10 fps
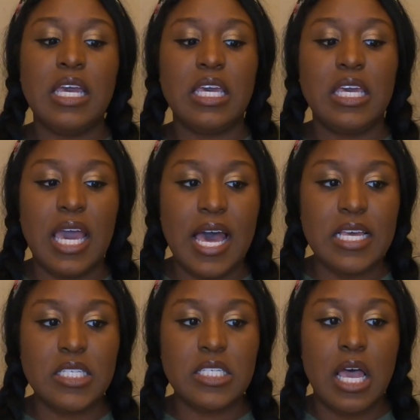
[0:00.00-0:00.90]

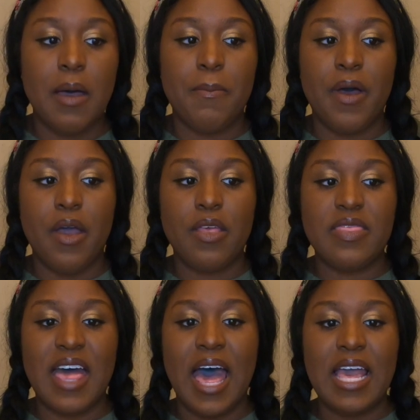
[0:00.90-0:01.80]
Yes.
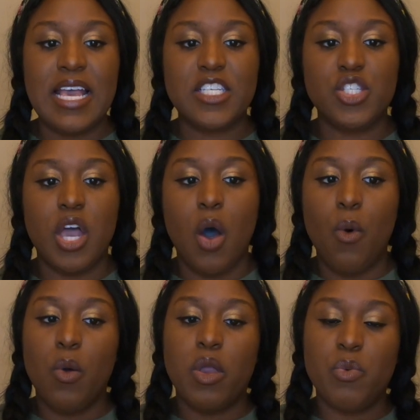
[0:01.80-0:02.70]
But that is not
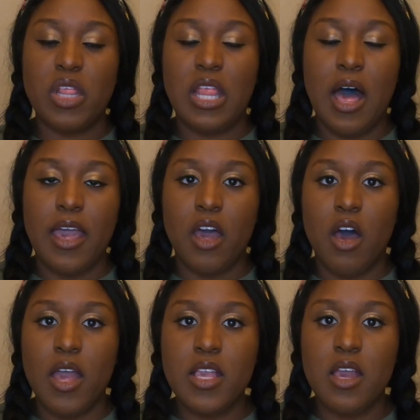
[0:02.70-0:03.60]
what we rely
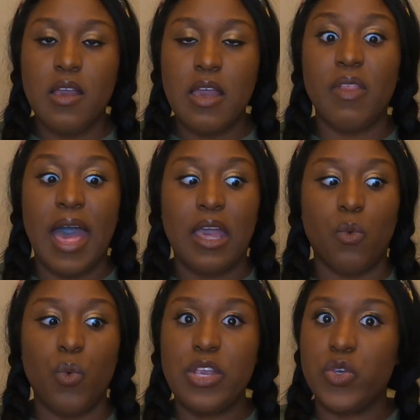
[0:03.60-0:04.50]
on
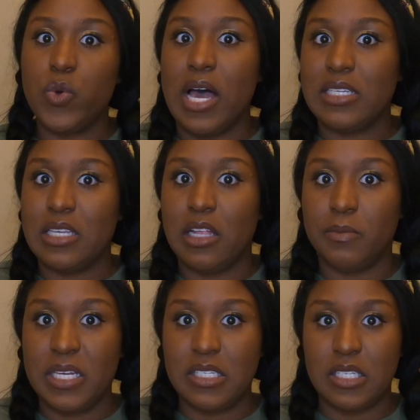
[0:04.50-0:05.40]
like we do as an
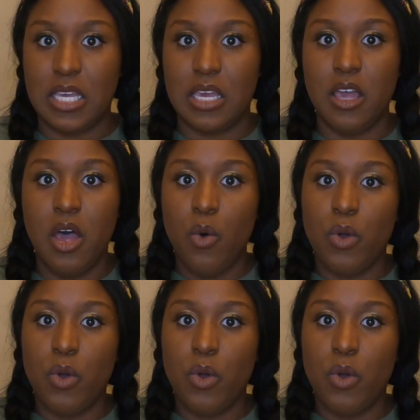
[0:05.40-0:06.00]
LPC.